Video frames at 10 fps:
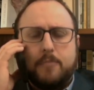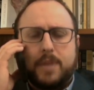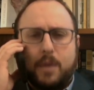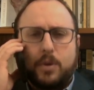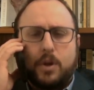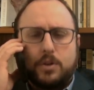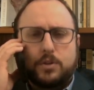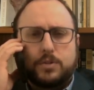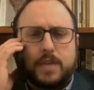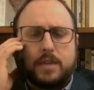But I would
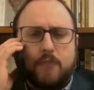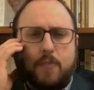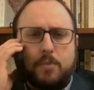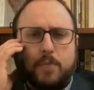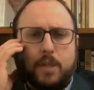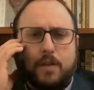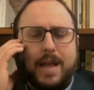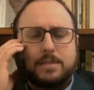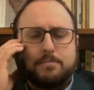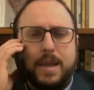also say that Robert Mueller
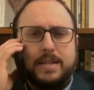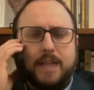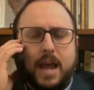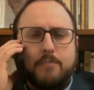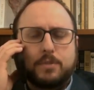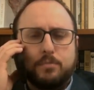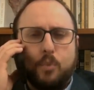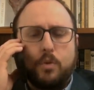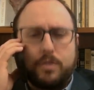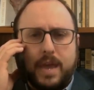has many times
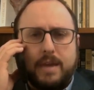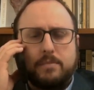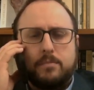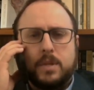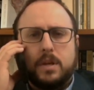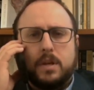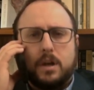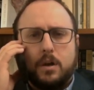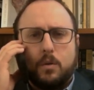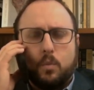more than
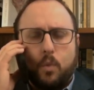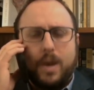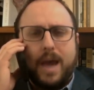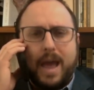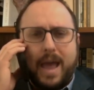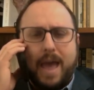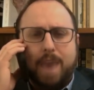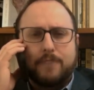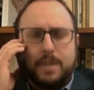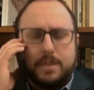uh, what I
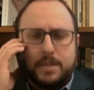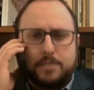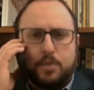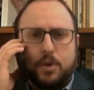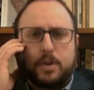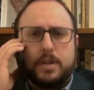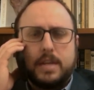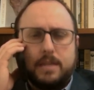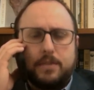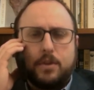have in this book,
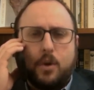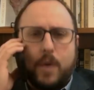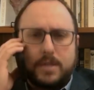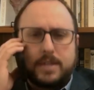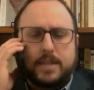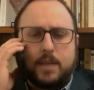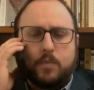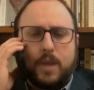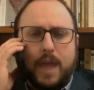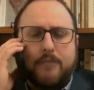even though, as I said,
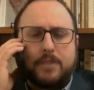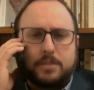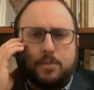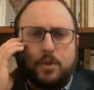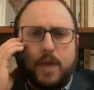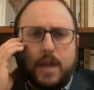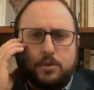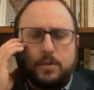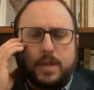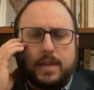what I have in this book, I
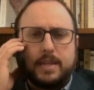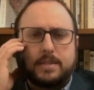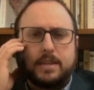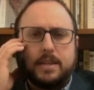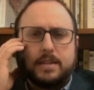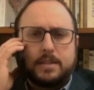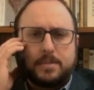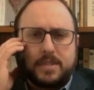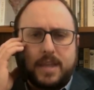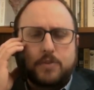do think is
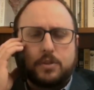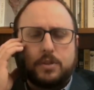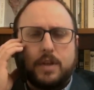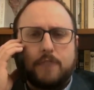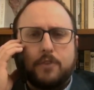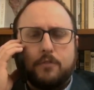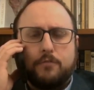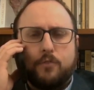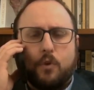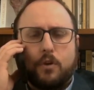substantial enough
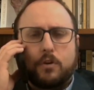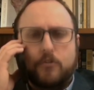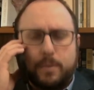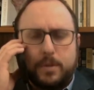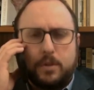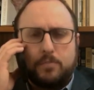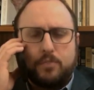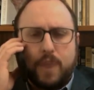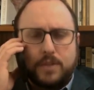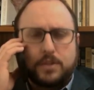for criminal
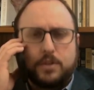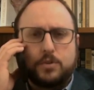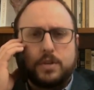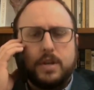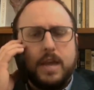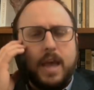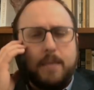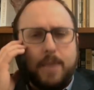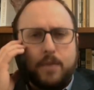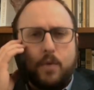prosecution.
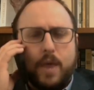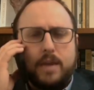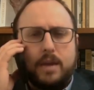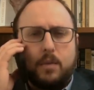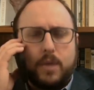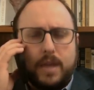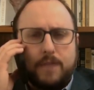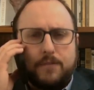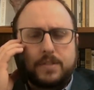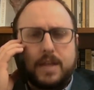And by the way, I want to
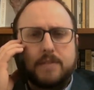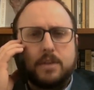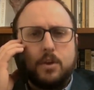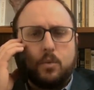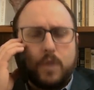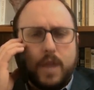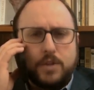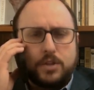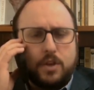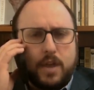emphasize, we're
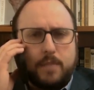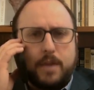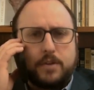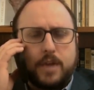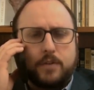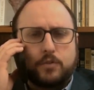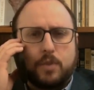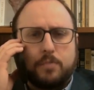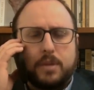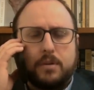not just talking about Donald
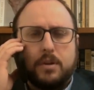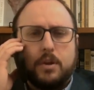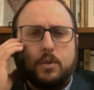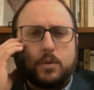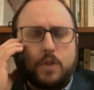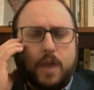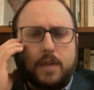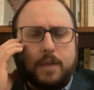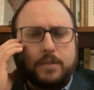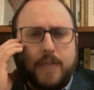Trump here. We're talking
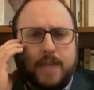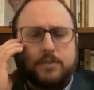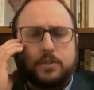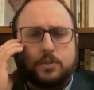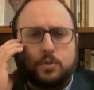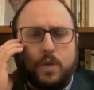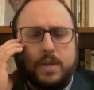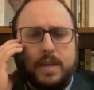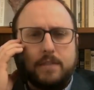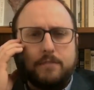about ten to
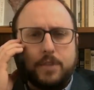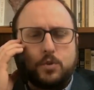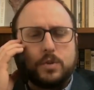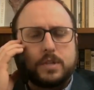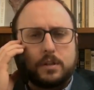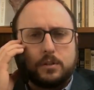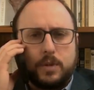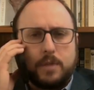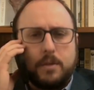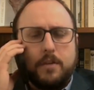twenty individuals,
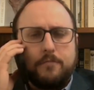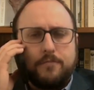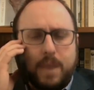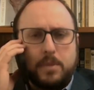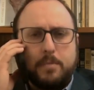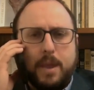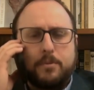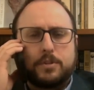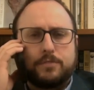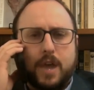including family
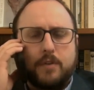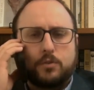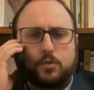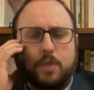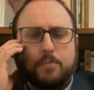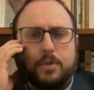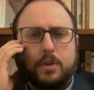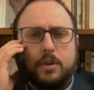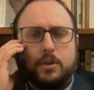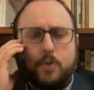members of Donald Trump,
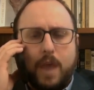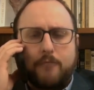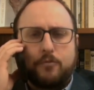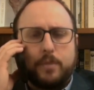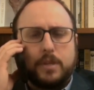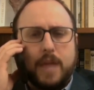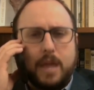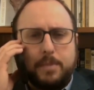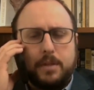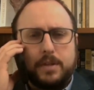who have criminal
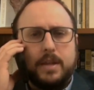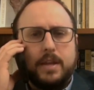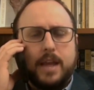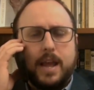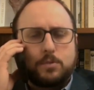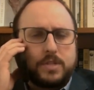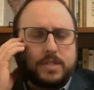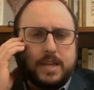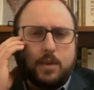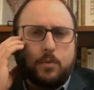liability, as we're
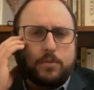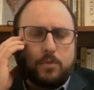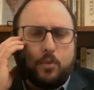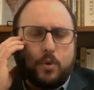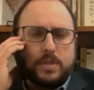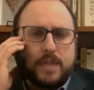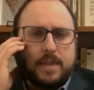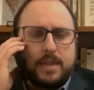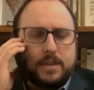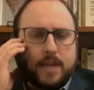seeing with the report
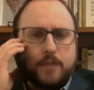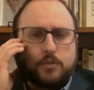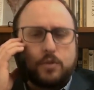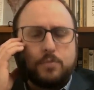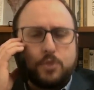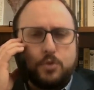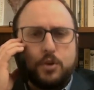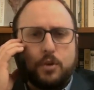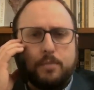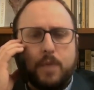saying that Donald Trump
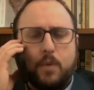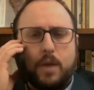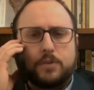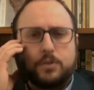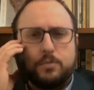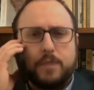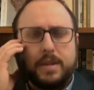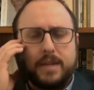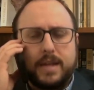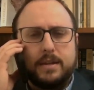Junior may well soon be
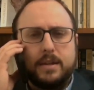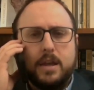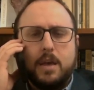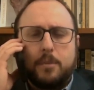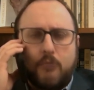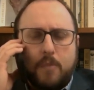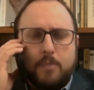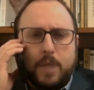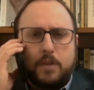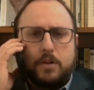indicted. But
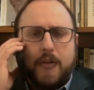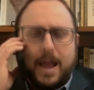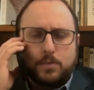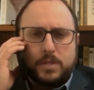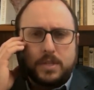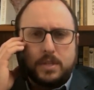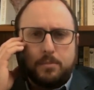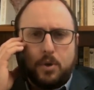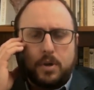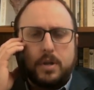Robert Mueller has what's in the
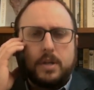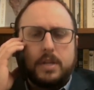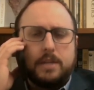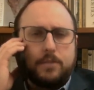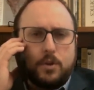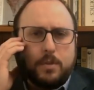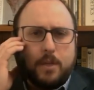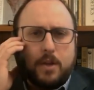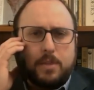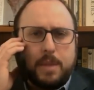book, even though the
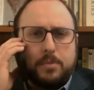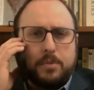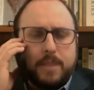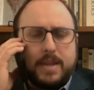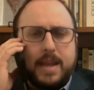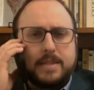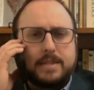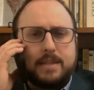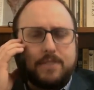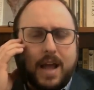American people in many
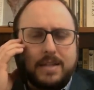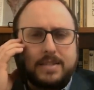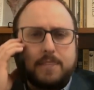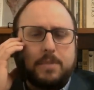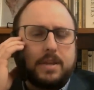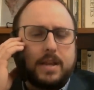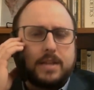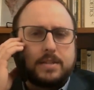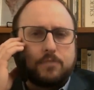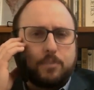cases have not seen it
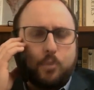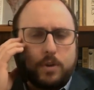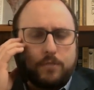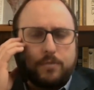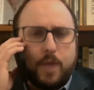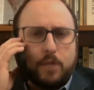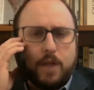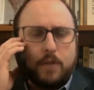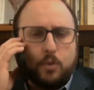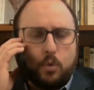because it's reporting from all
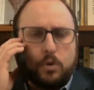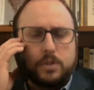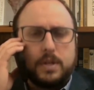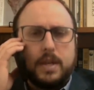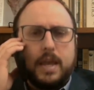around the world.